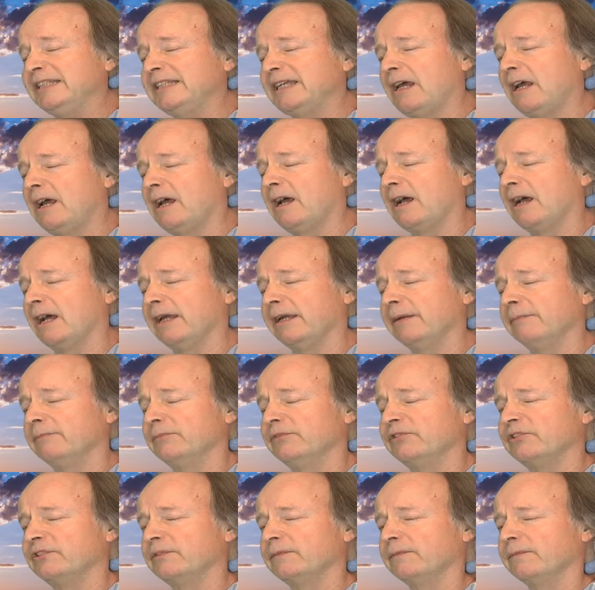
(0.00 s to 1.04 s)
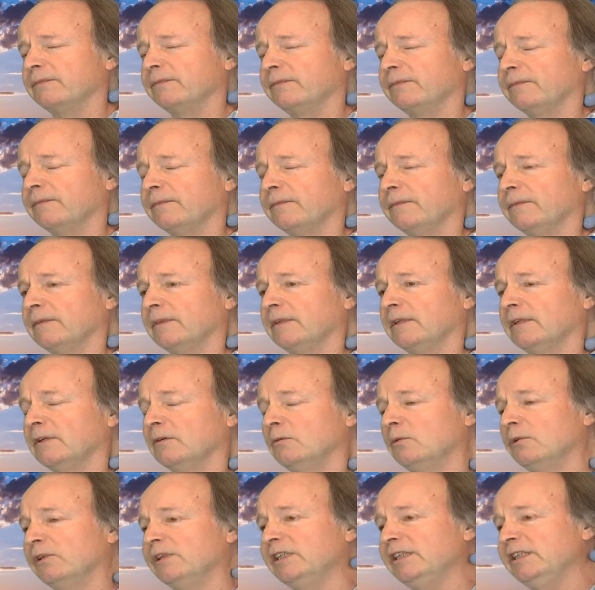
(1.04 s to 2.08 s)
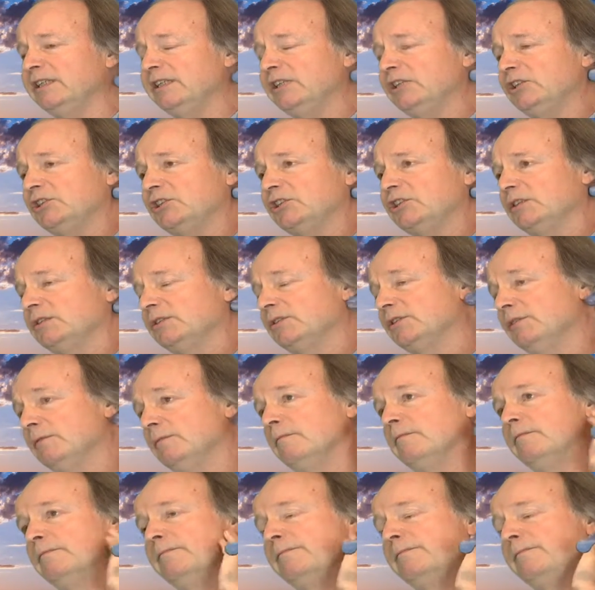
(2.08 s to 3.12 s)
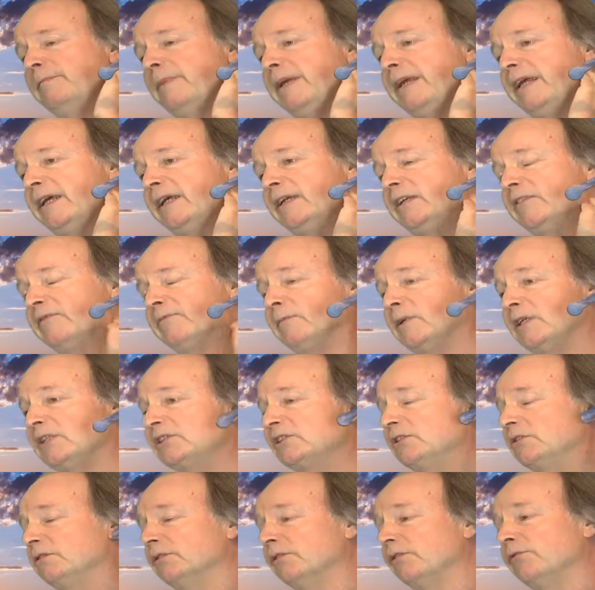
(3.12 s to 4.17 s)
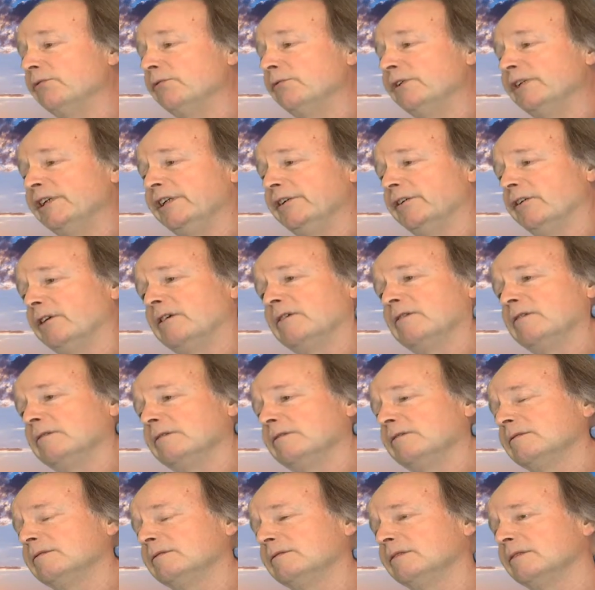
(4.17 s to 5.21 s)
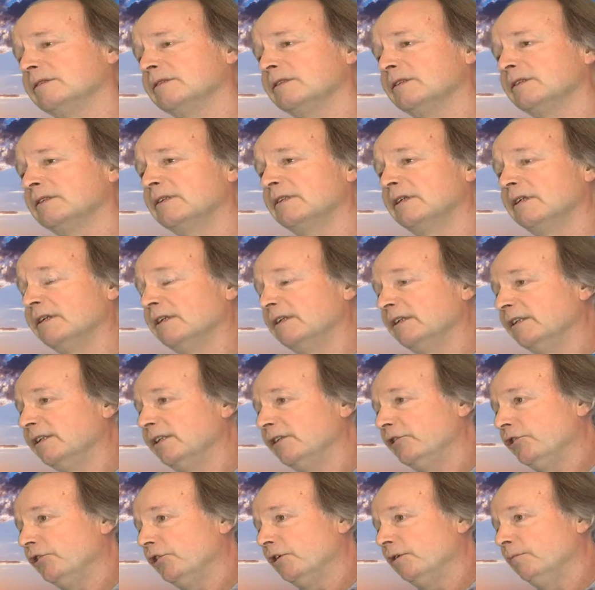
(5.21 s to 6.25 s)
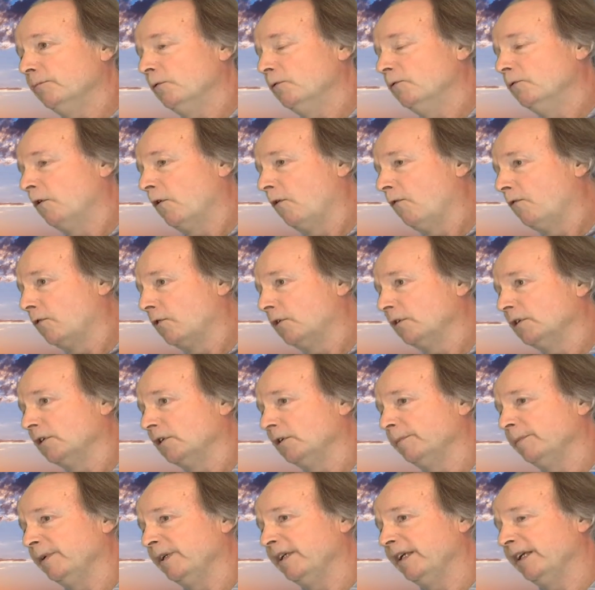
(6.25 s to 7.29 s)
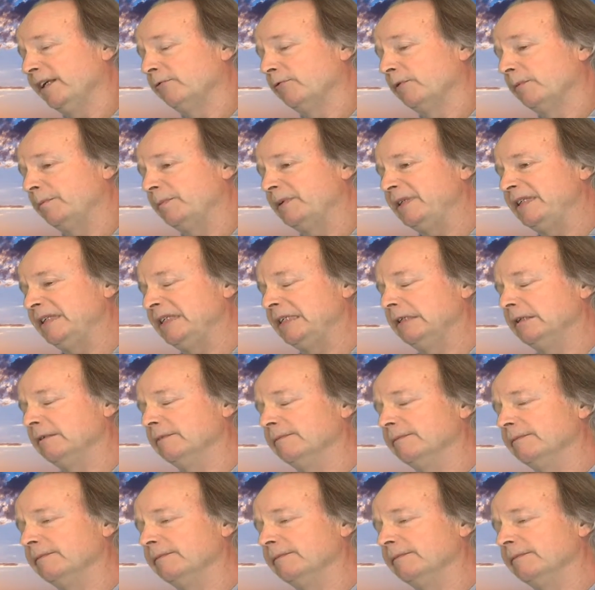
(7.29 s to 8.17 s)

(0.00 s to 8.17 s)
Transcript: times with each band of muscle in through here. Then you're going to move over a little bit and repeat